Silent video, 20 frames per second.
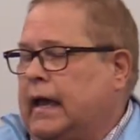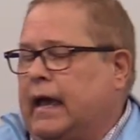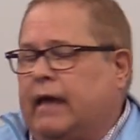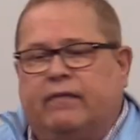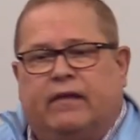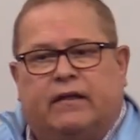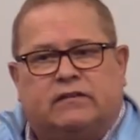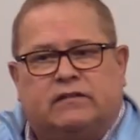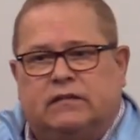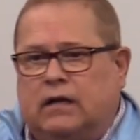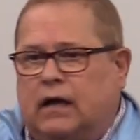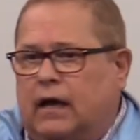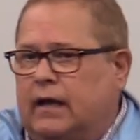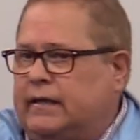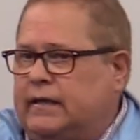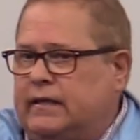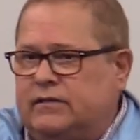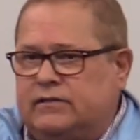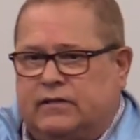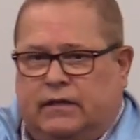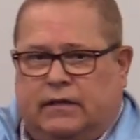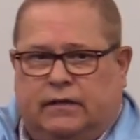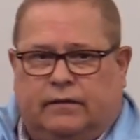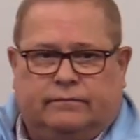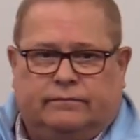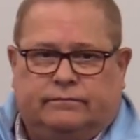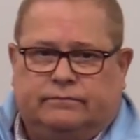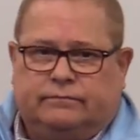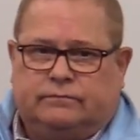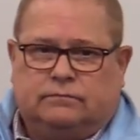And that's not easy.
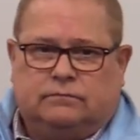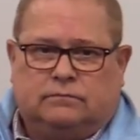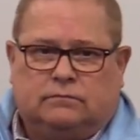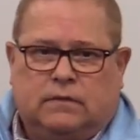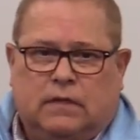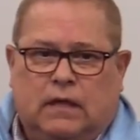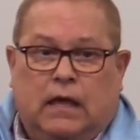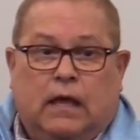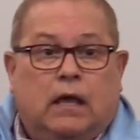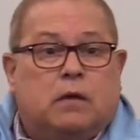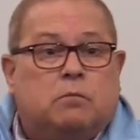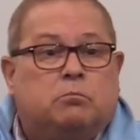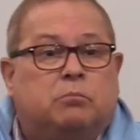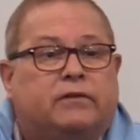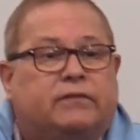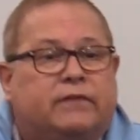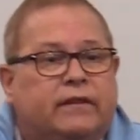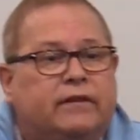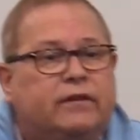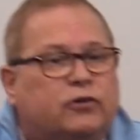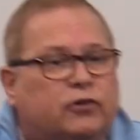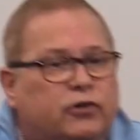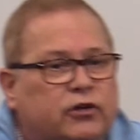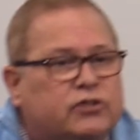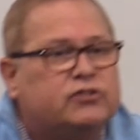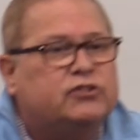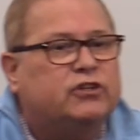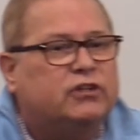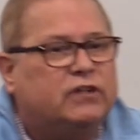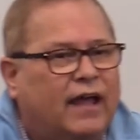But then the
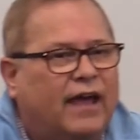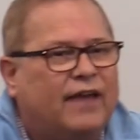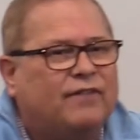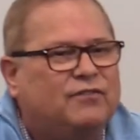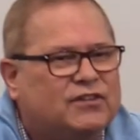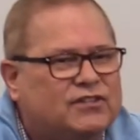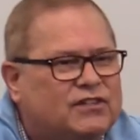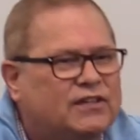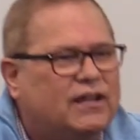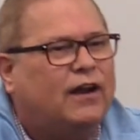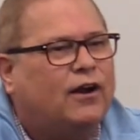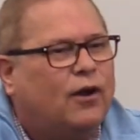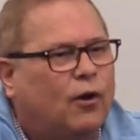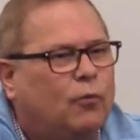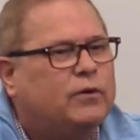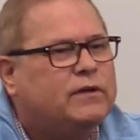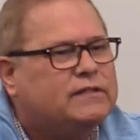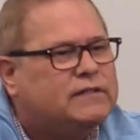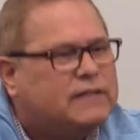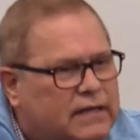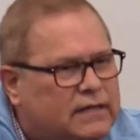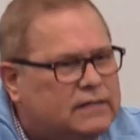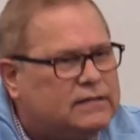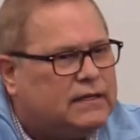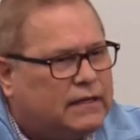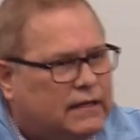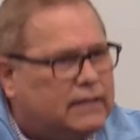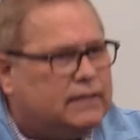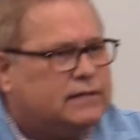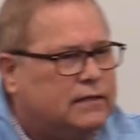Christian life is not always
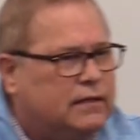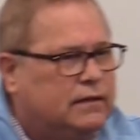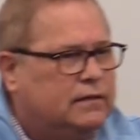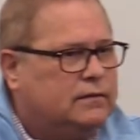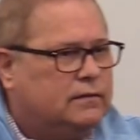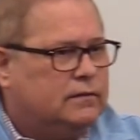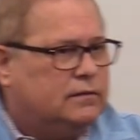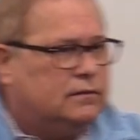easy, is it?